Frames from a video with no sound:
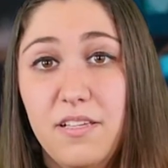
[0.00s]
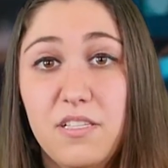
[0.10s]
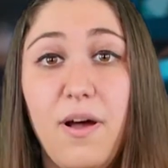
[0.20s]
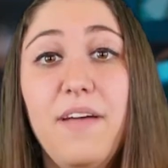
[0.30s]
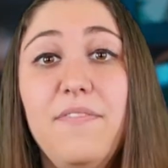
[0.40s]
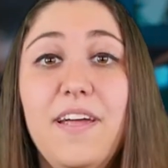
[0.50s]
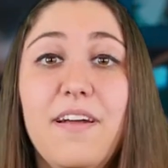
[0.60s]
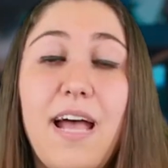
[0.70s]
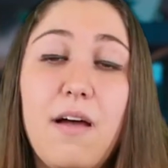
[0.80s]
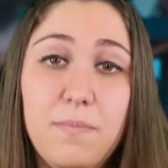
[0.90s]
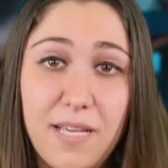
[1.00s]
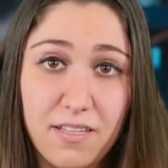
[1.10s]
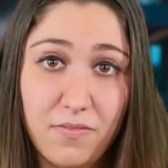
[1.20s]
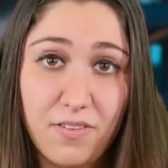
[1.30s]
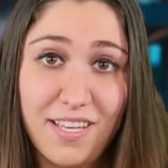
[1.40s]
So I figured I would
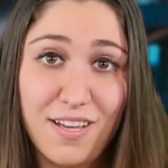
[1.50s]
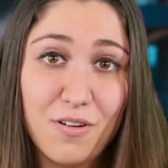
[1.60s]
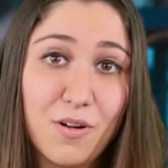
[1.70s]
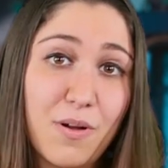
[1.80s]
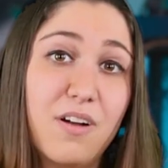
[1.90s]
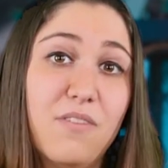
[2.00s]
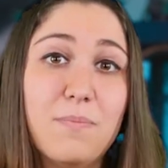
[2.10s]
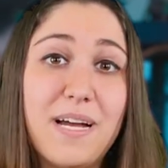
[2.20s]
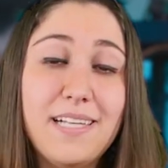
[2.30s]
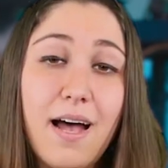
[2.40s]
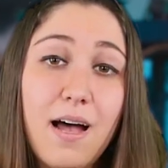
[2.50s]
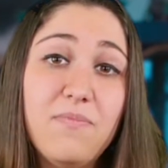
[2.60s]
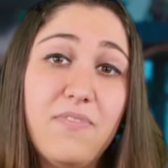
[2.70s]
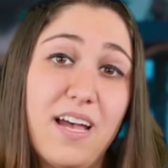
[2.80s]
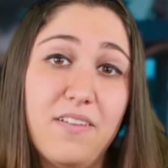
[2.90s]
make a video going over my
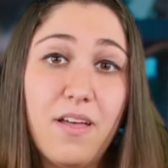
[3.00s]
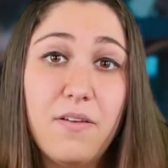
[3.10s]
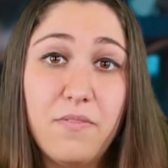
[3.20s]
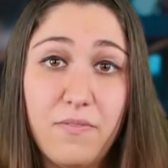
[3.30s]
top 5